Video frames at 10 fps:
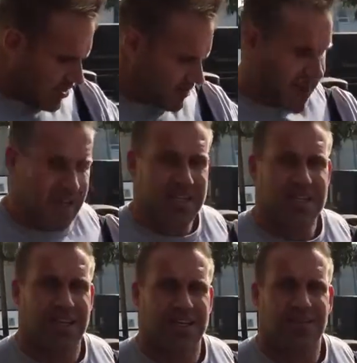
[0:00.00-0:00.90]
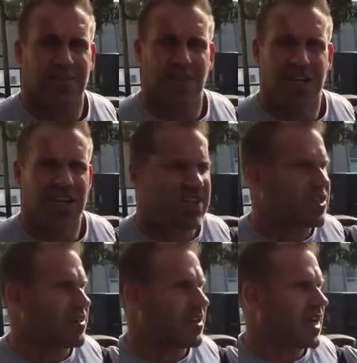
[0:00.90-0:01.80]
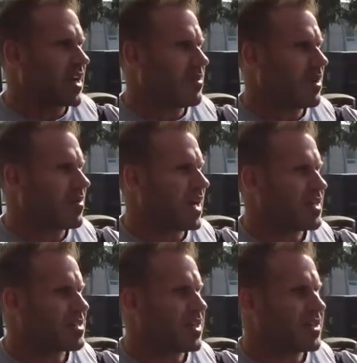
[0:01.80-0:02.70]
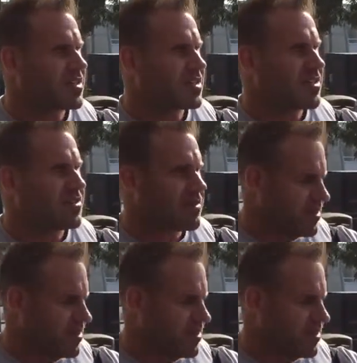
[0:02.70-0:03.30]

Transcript: I heard Vegas today is a little windy and chilly. I came out last night, so